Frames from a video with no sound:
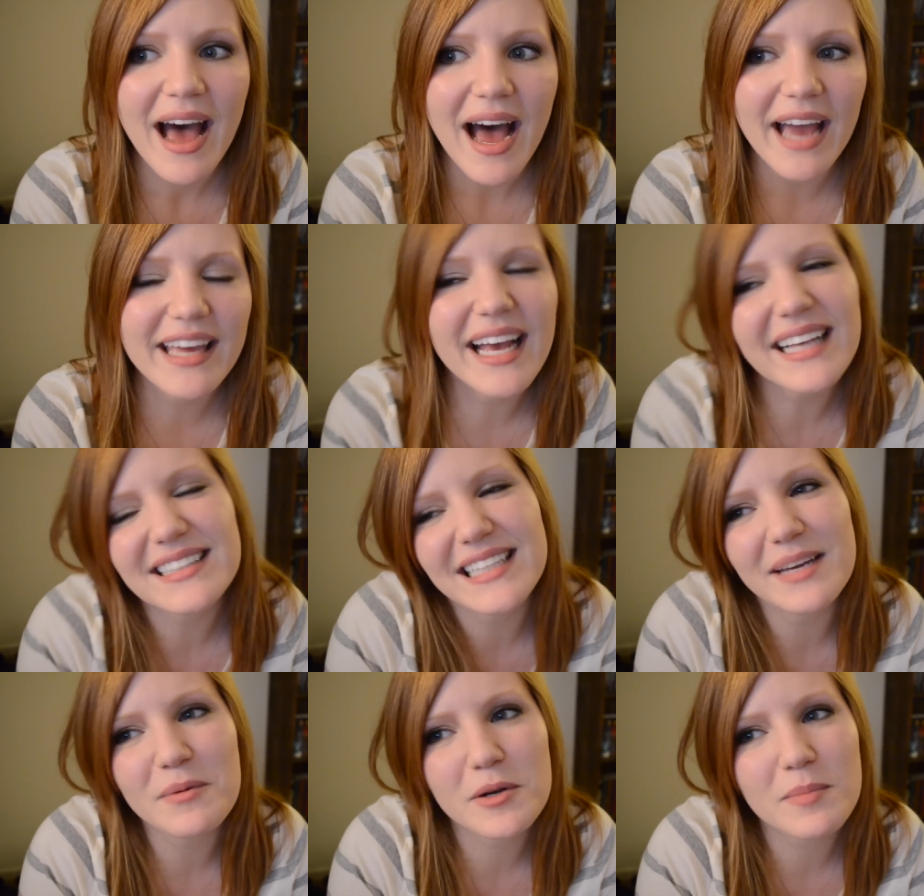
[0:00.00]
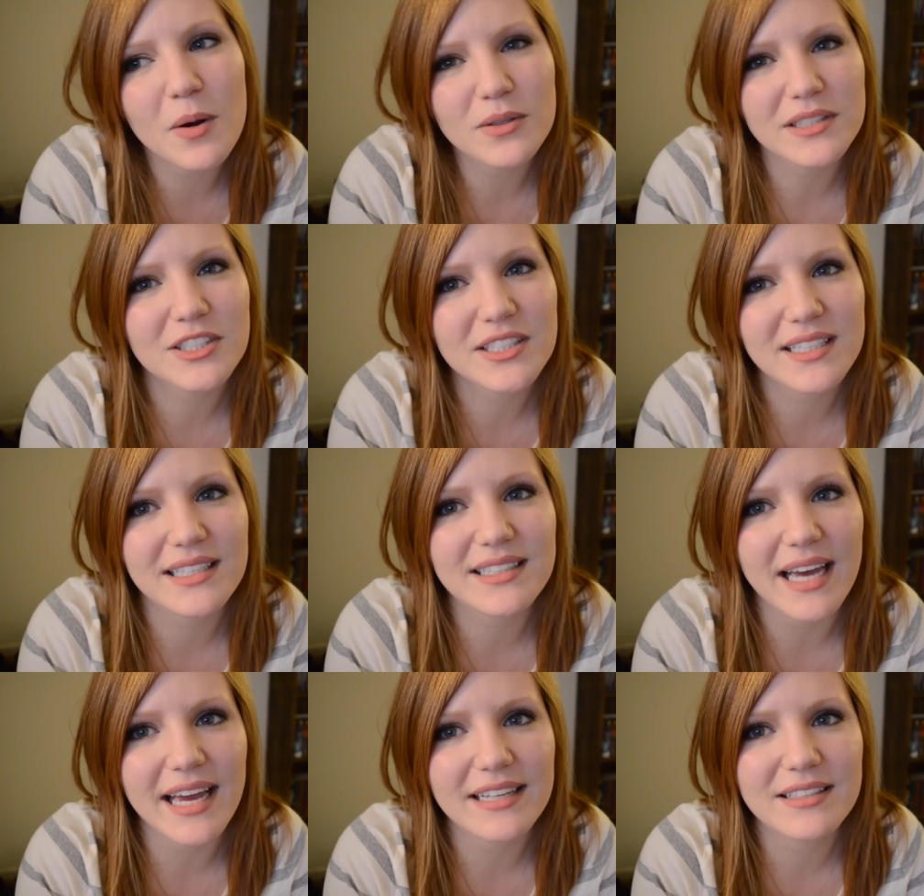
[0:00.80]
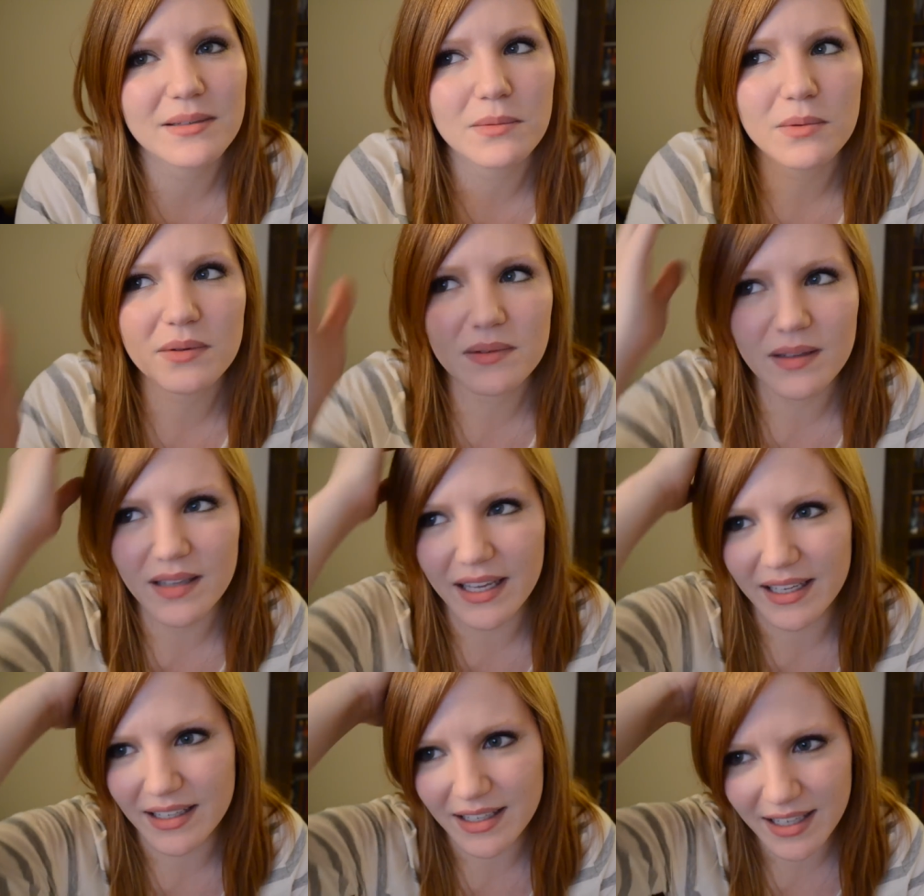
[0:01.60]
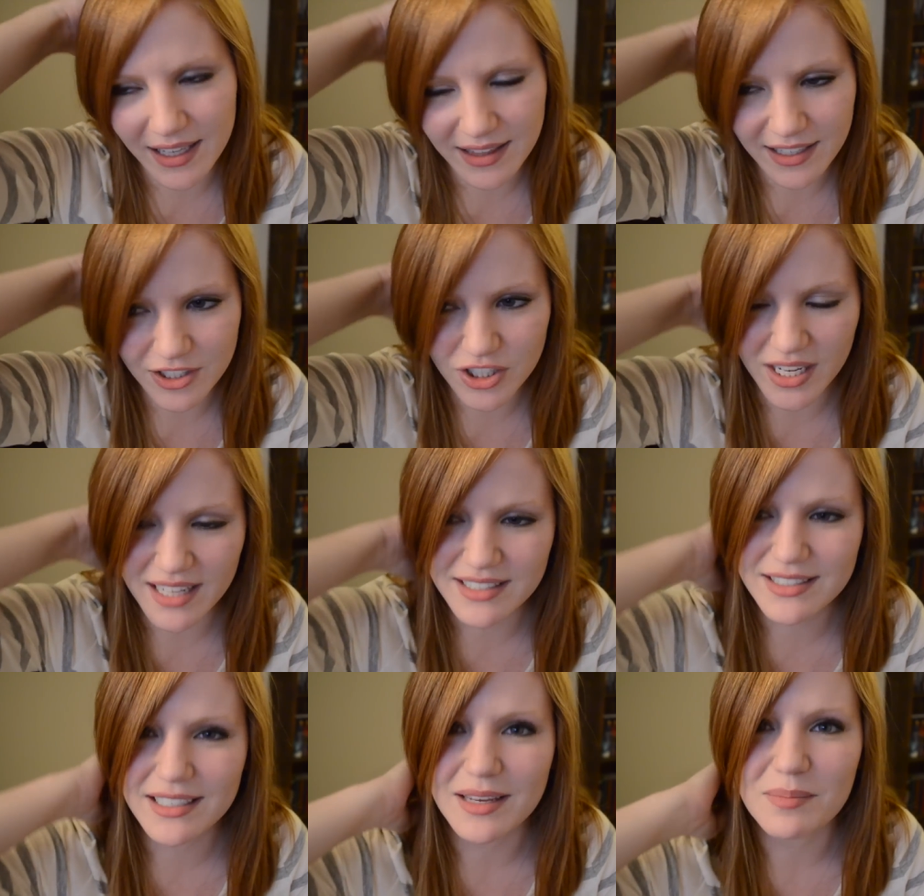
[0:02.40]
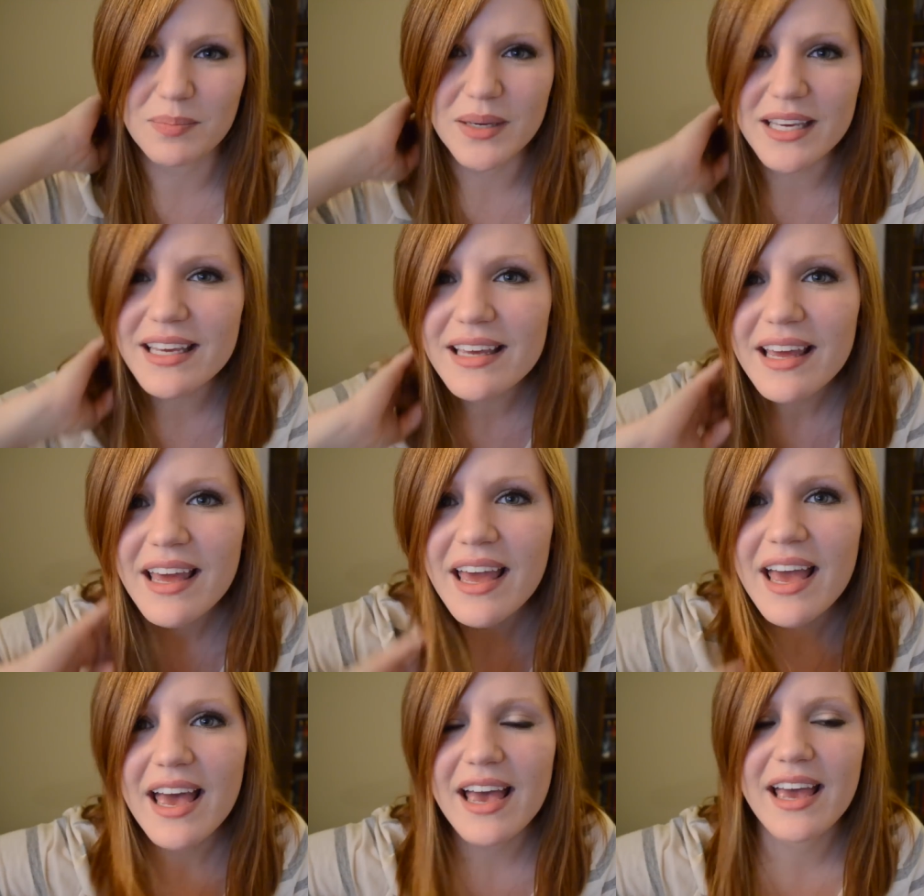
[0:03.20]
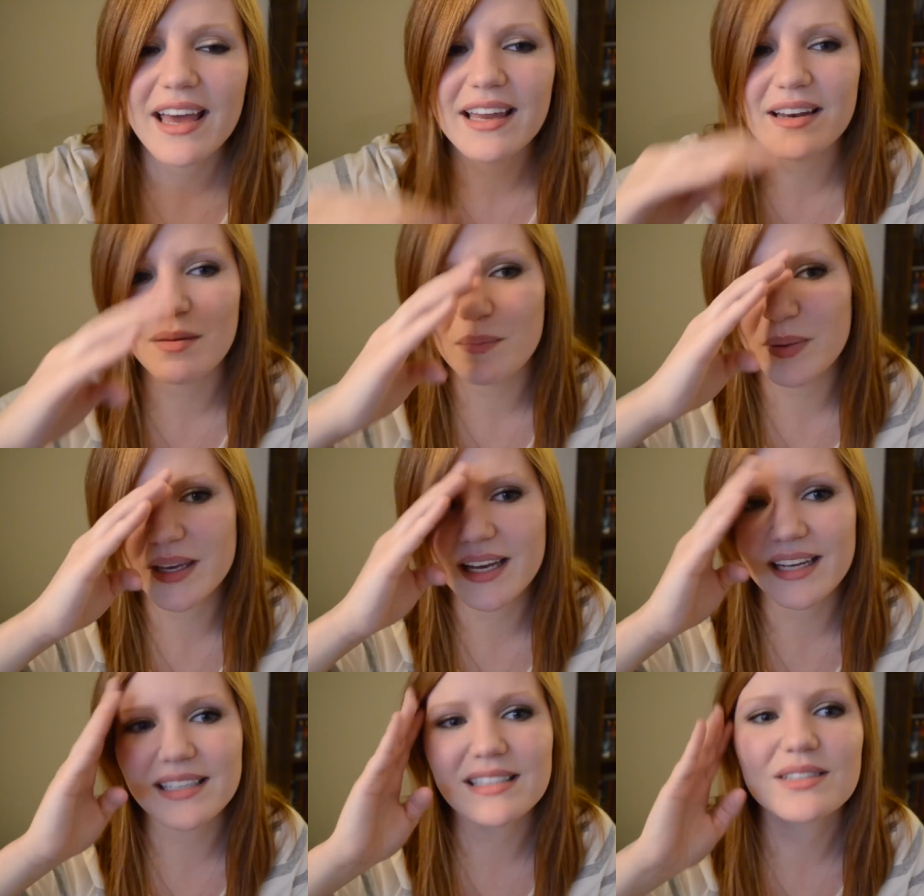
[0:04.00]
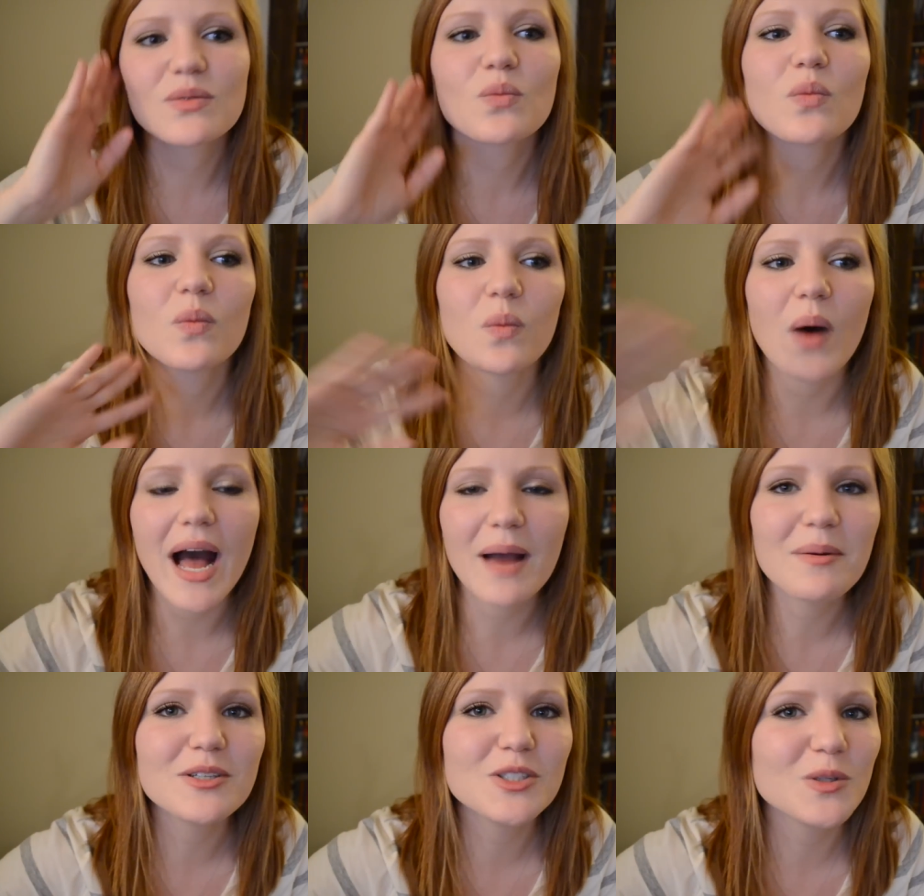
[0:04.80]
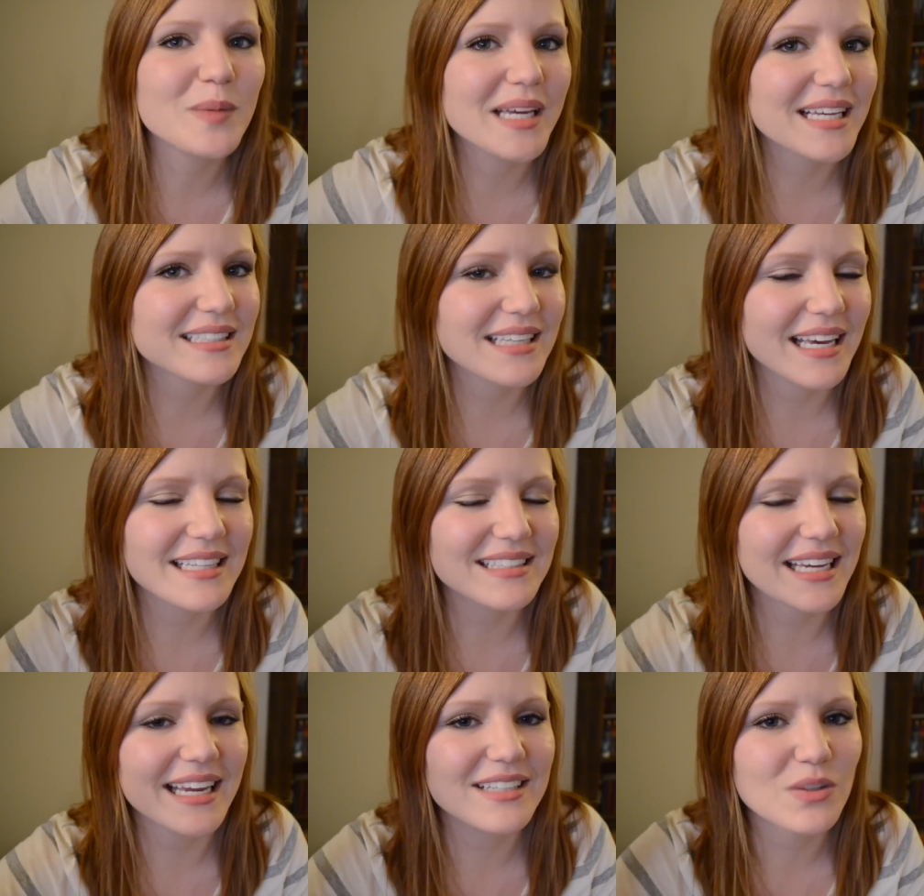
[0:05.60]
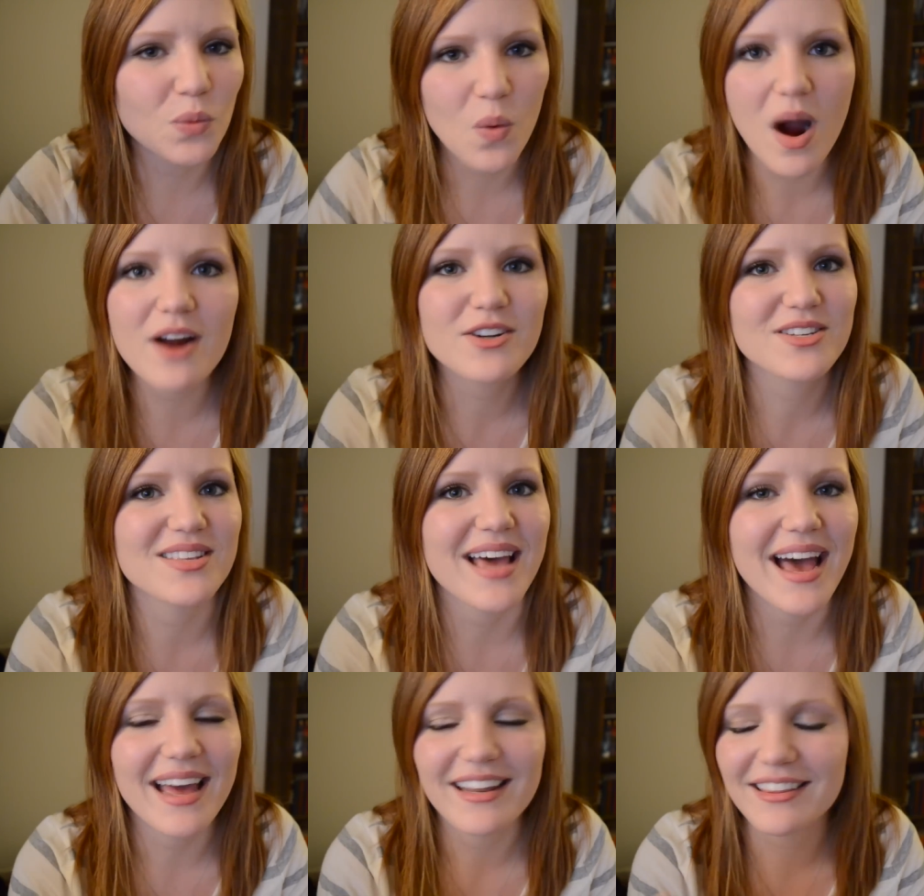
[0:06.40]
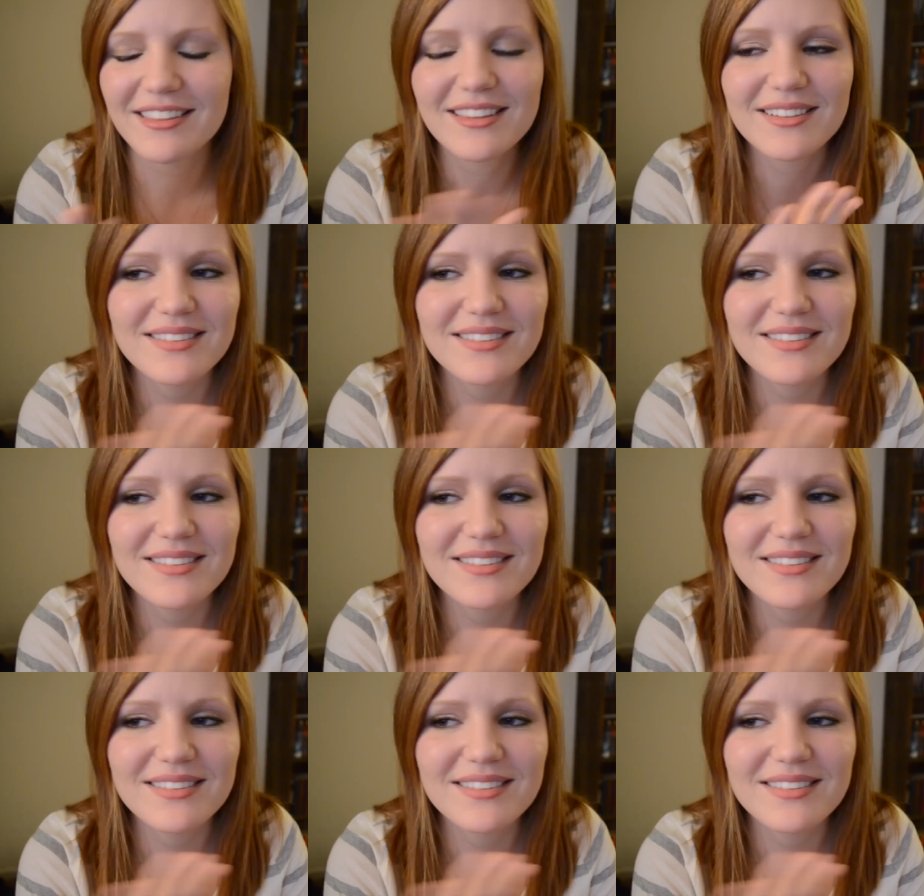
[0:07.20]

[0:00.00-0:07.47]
I guess they were mostly just excited to like get the chance to compete, and because why would you be excited to watch that?